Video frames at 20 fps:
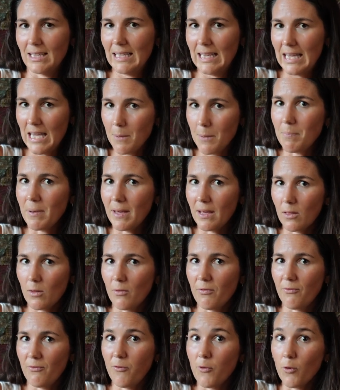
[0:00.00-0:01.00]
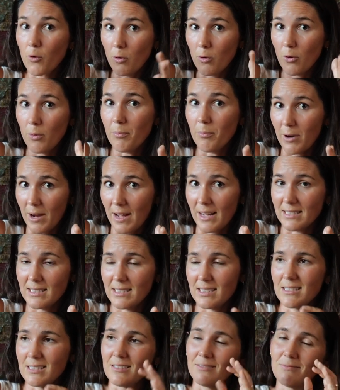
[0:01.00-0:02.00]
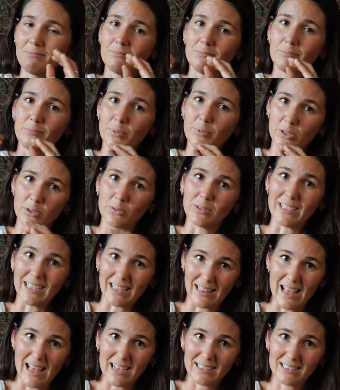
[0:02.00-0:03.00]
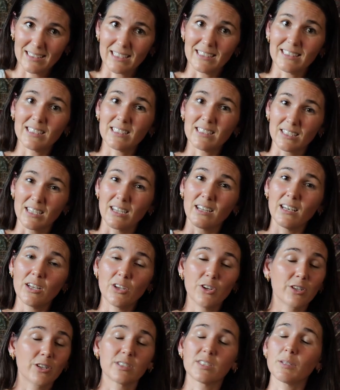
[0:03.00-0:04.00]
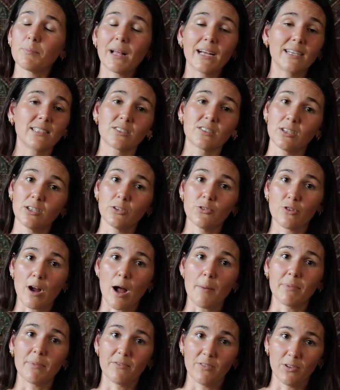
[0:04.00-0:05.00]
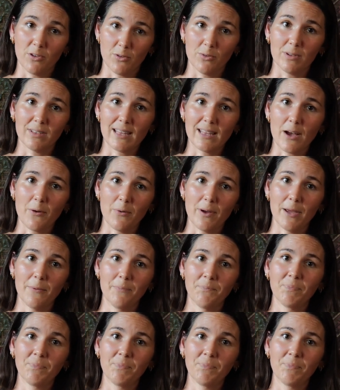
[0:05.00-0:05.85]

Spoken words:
keeping the full breast producing less, because your supply is gonna drop if you do it that way.